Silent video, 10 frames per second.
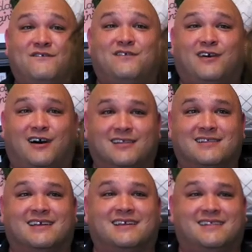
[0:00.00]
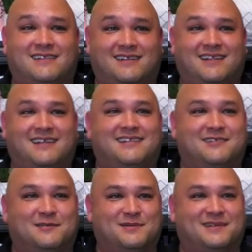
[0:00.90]
After completing the
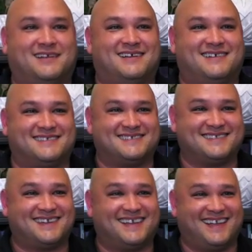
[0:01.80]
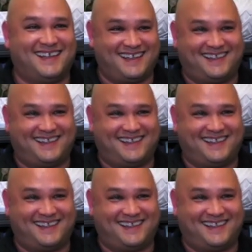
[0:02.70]
program here, the